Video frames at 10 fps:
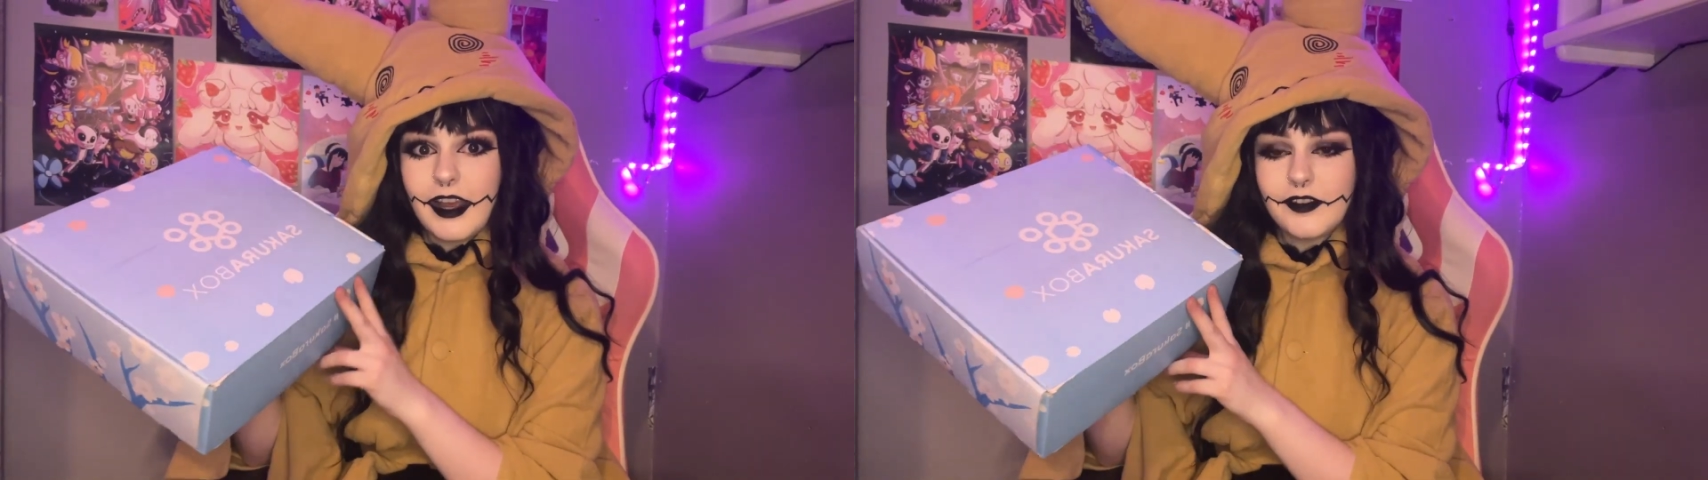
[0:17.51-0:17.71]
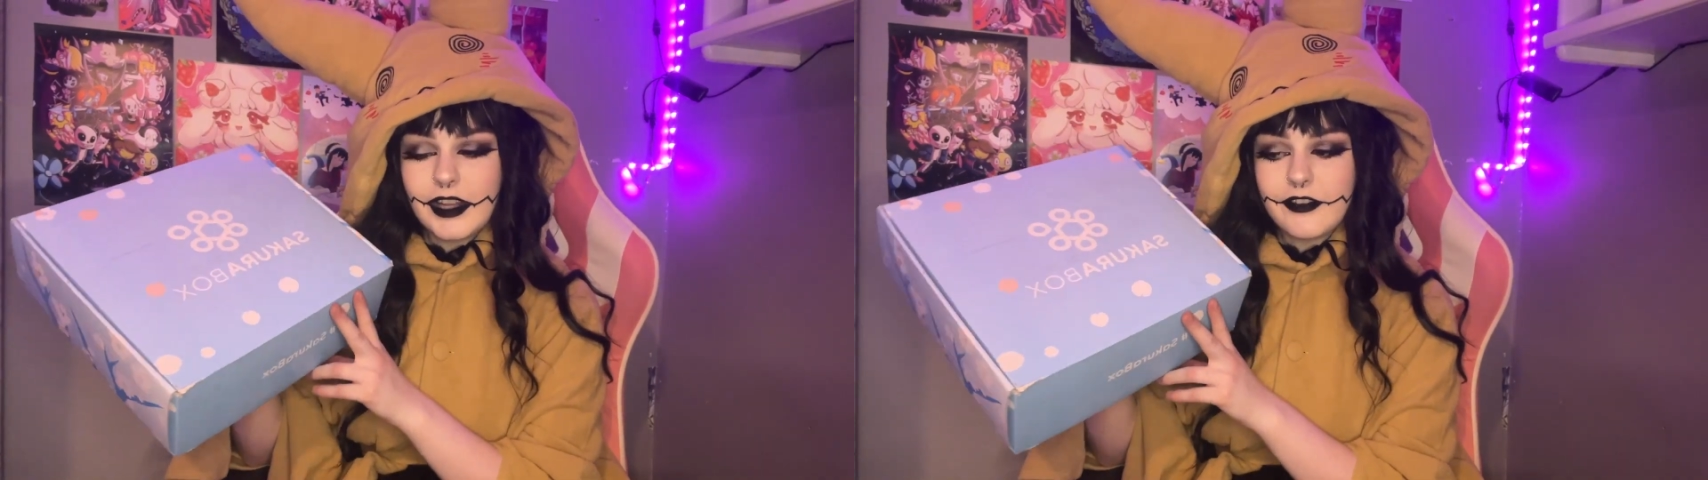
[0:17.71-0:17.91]

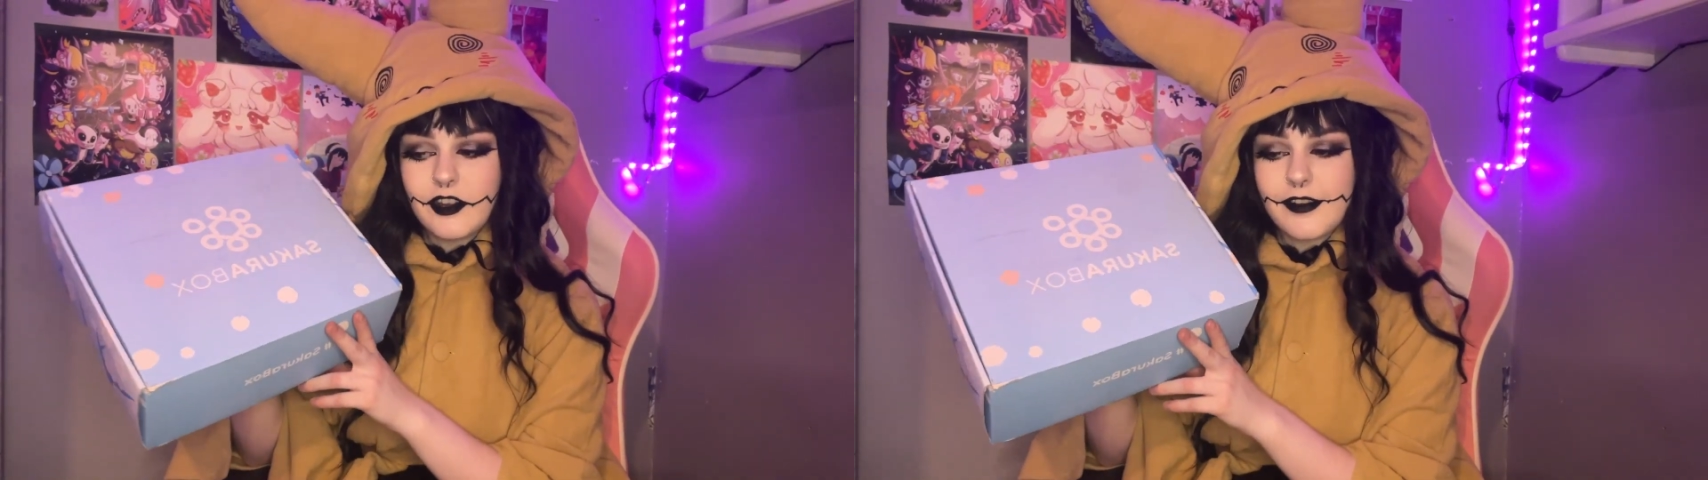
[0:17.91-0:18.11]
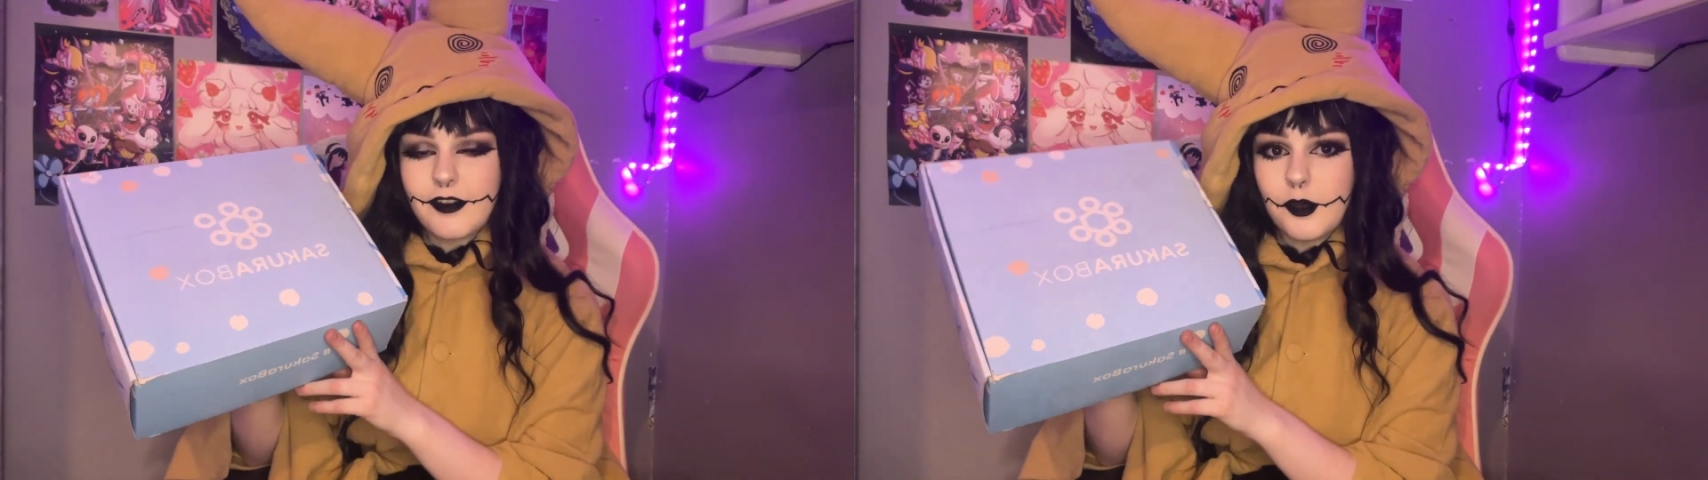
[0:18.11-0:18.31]
haven't had the
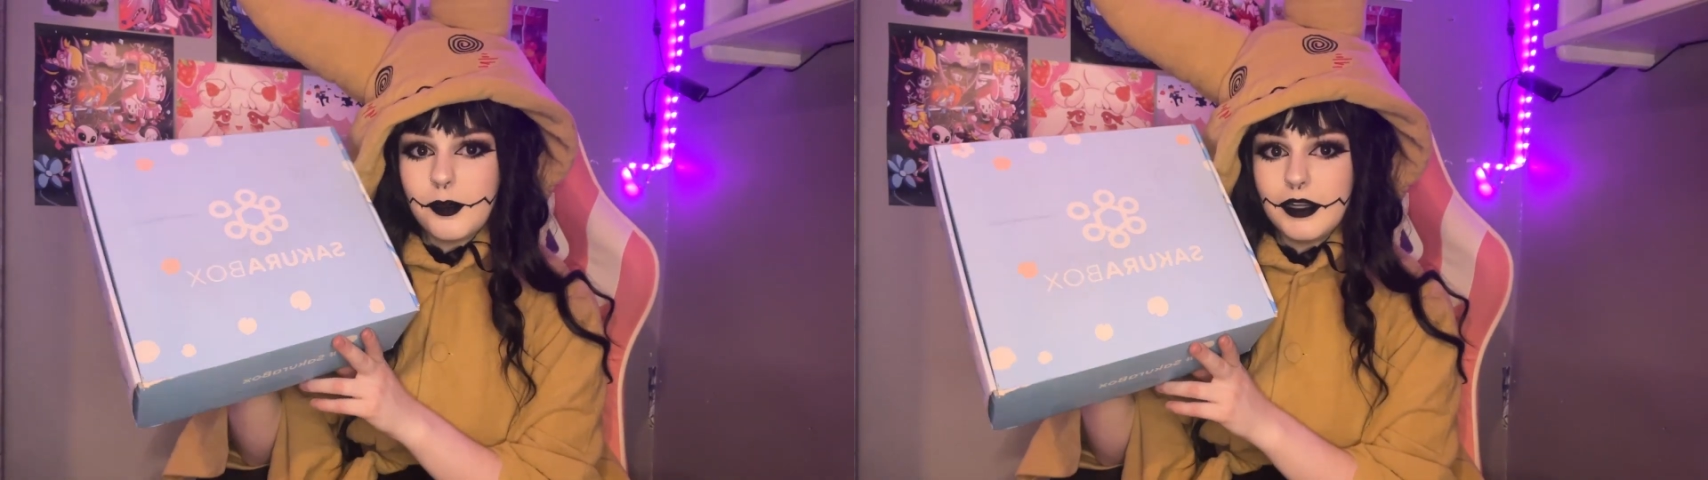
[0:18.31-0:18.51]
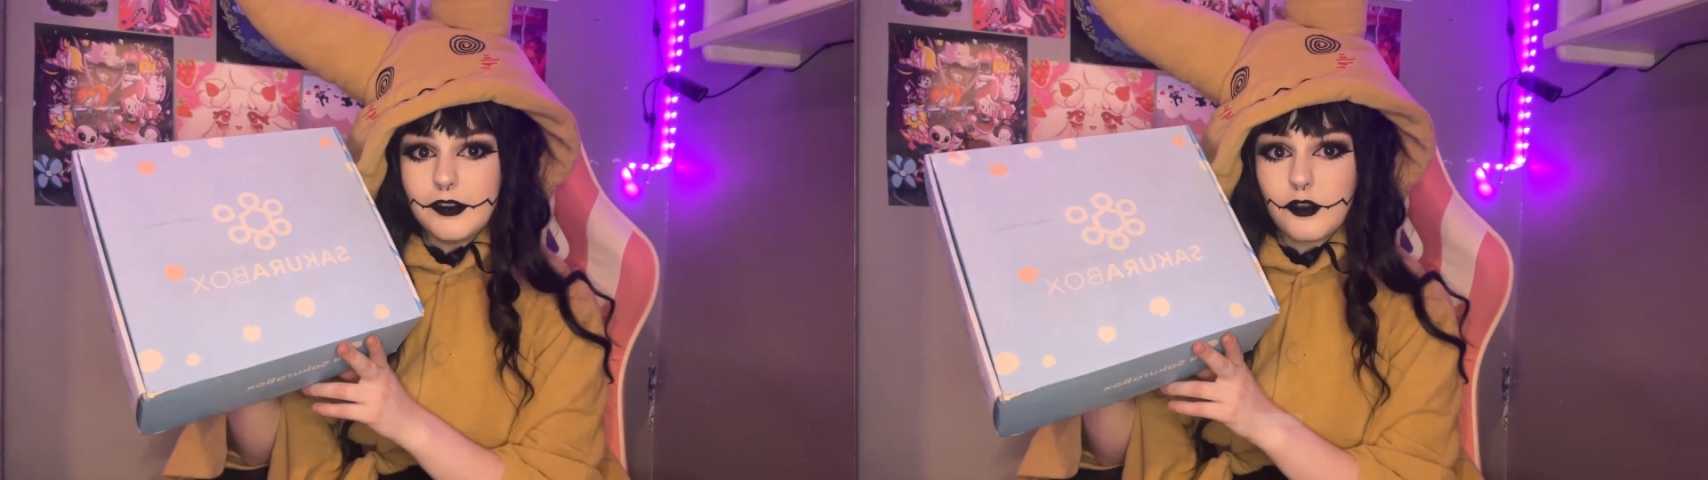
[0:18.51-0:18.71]
chance to open it.